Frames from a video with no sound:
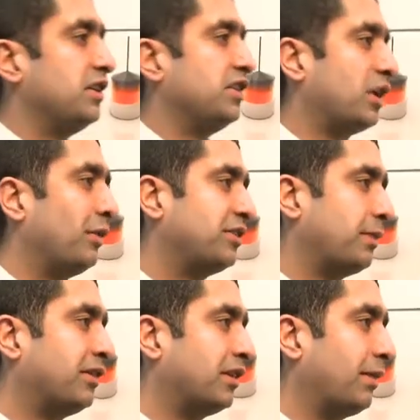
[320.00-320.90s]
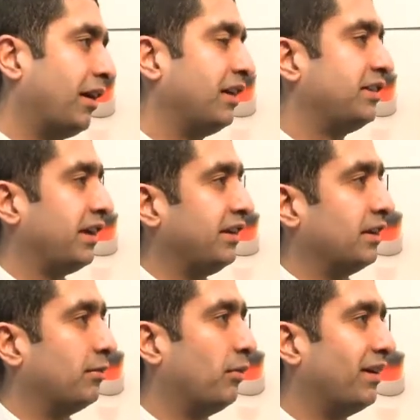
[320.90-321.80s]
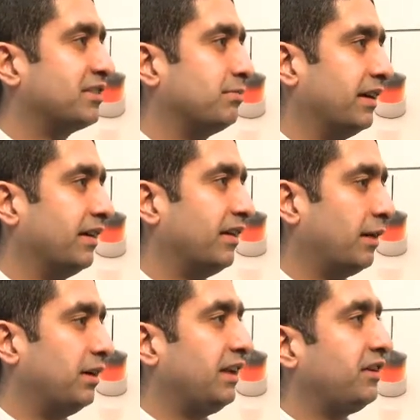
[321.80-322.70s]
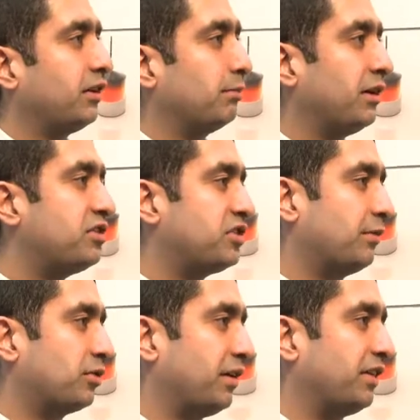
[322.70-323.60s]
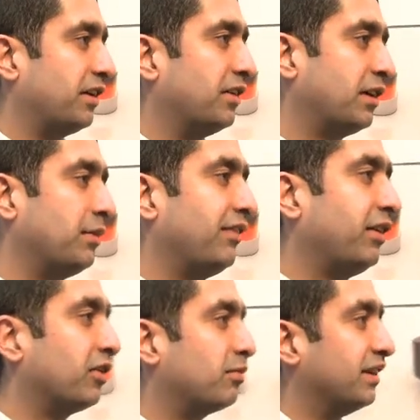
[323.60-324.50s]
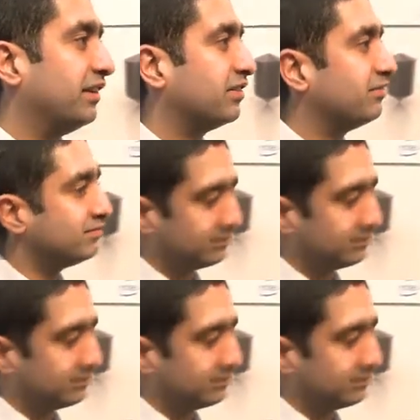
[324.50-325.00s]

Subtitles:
So we've spoken about Itanium and Westmere. I believe you've got both chips with you. Can we have a look, please?